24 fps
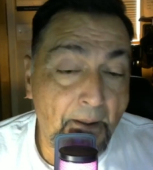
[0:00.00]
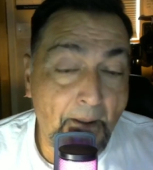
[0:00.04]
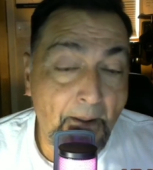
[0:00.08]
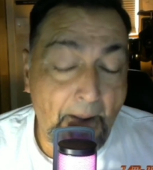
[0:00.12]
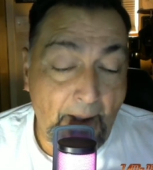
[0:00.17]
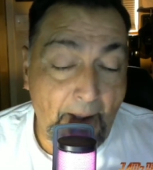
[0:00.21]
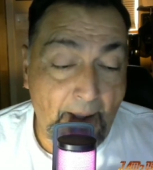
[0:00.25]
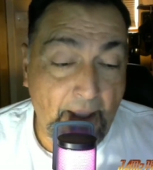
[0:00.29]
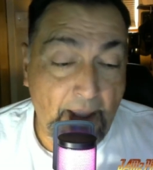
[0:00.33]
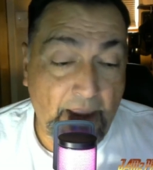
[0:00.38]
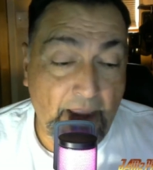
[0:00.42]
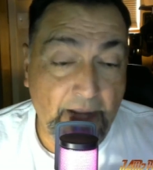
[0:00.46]

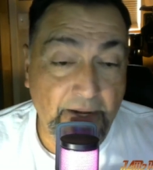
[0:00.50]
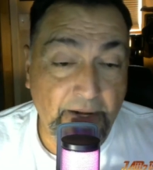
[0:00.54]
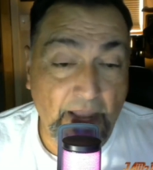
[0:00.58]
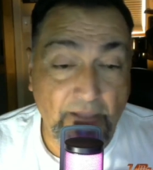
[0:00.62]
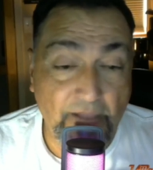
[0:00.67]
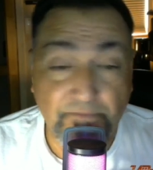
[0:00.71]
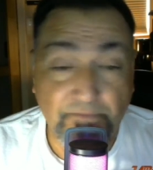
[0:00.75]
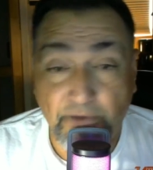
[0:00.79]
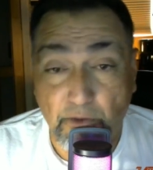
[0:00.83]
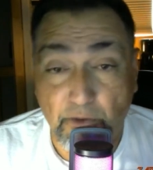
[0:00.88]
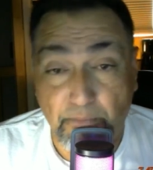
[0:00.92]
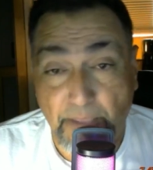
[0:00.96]
And I
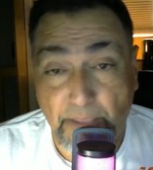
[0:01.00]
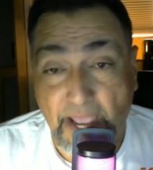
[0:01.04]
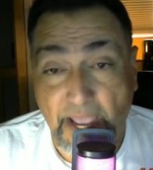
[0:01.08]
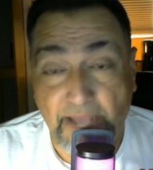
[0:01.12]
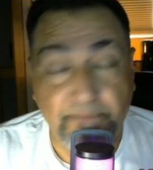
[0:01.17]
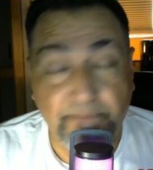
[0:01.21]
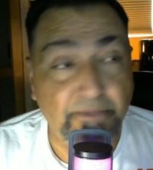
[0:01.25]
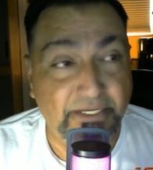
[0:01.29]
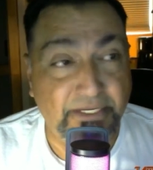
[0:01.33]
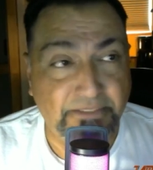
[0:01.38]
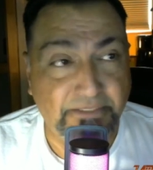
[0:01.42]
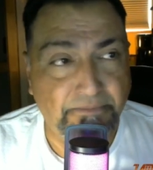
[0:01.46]
felt bad,
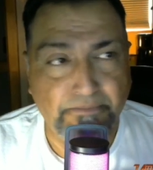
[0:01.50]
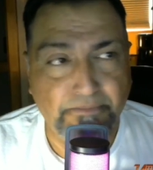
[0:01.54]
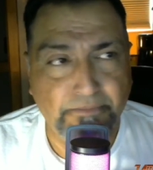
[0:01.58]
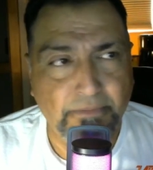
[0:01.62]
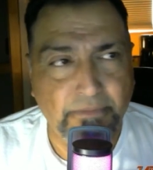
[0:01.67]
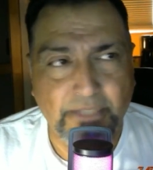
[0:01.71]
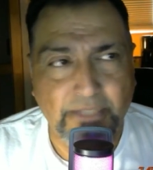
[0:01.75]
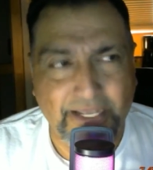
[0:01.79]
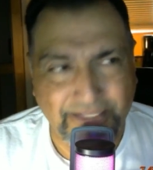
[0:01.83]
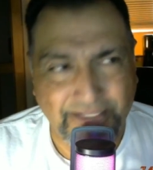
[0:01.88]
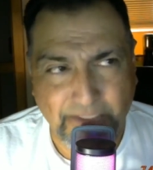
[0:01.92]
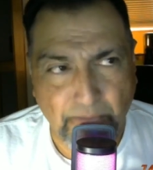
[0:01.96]
but
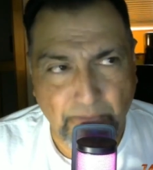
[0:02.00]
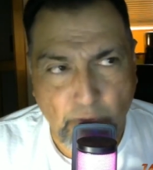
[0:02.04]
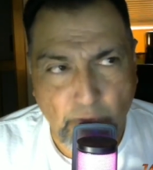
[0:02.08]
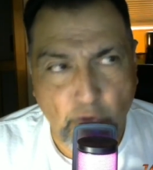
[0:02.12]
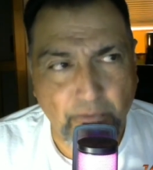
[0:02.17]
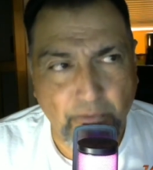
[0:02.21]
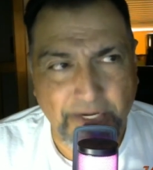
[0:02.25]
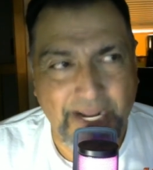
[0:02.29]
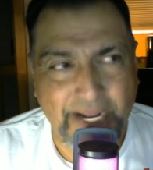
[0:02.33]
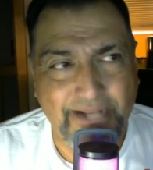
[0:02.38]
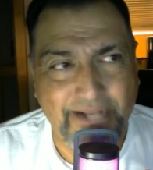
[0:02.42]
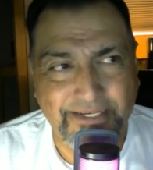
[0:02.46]
at the
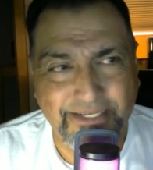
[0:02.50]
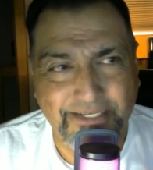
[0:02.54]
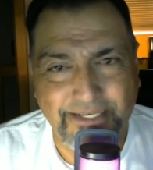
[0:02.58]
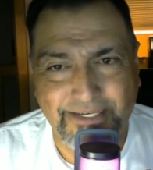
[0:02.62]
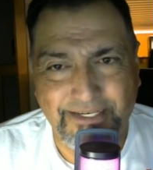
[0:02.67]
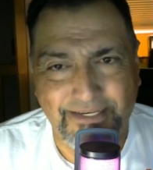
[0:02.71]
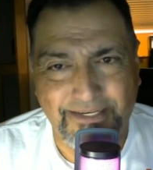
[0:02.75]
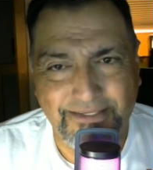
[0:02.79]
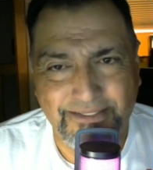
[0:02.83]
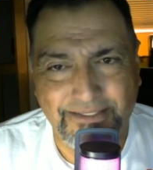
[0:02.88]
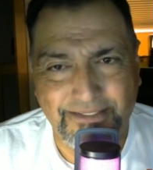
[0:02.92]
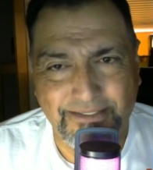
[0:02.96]
moment I
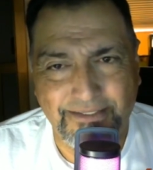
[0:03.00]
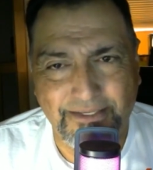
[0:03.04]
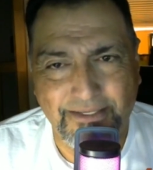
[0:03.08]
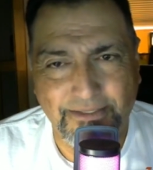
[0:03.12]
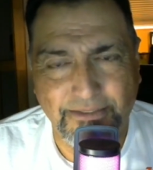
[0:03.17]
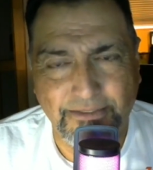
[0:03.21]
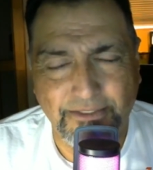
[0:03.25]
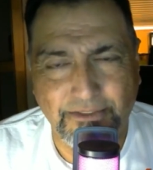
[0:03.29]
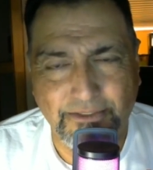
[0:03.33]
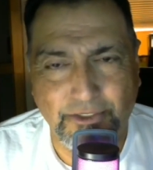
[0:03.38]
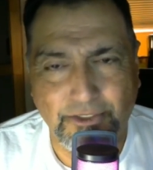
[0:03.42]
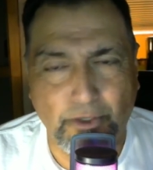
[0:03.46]
didn't.
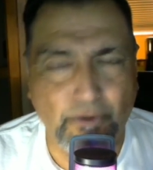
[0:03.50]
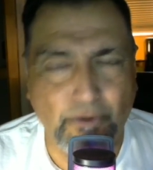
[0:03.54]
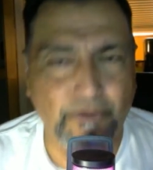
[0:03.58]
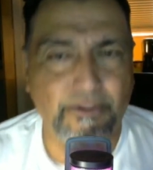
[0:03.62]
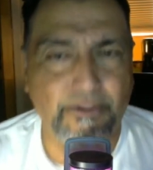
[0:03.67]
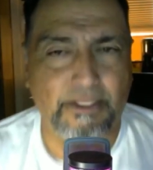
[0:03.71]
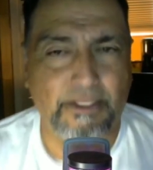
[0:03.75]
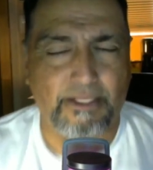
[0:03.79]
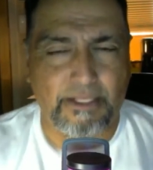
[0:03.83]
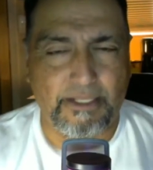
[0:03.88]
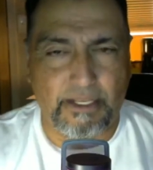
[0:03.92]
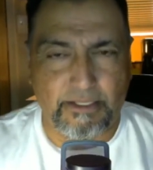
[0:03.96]
So
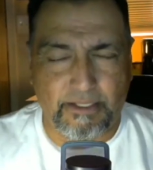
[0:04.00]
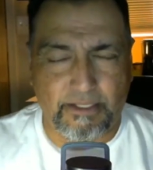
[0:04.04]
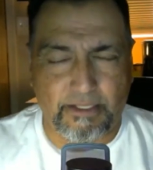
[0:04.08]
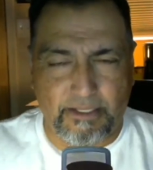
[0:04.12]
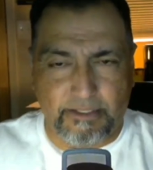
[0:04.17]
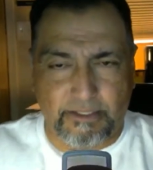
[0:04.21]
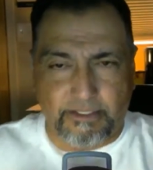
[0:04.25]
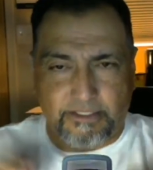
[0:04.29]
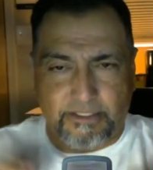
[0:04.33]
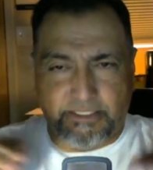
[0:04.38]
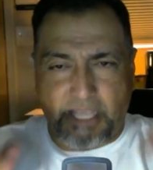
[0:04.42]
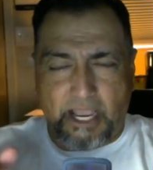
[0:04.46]

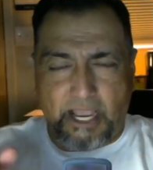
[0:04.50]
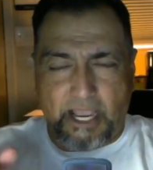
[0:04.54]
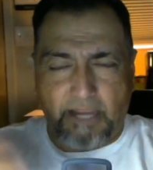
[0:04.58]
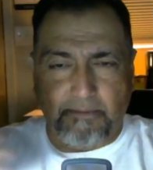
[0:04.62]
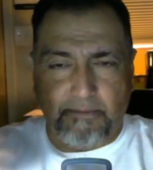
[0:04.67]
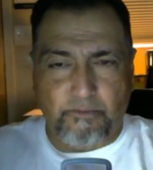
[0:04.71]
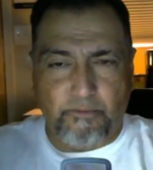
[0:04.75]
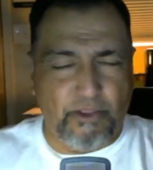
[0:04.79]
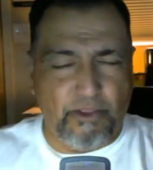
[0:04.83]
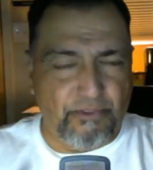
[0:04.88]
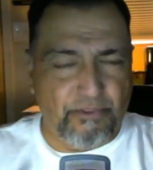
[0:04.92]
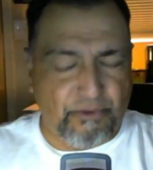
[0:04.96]
the time
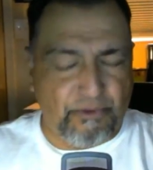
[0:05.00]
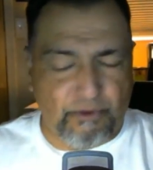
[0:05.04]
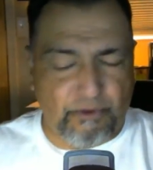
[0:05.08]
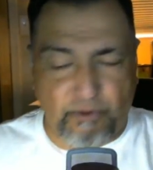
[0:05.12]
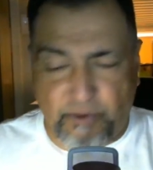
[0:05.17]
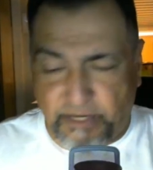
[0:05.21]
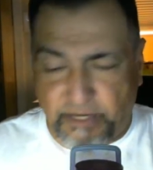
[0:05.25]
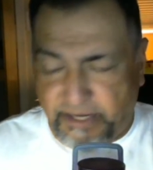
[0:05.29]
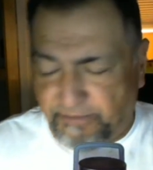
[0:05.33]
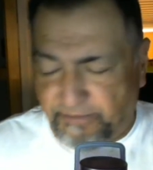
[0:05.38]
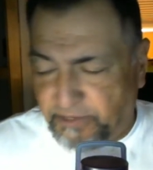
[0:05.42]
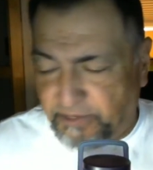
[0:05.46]
went through
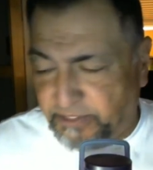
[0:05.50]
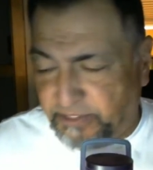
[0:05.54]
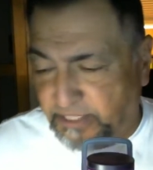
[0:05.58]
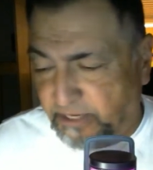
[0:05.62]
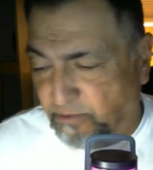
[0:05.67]
and everything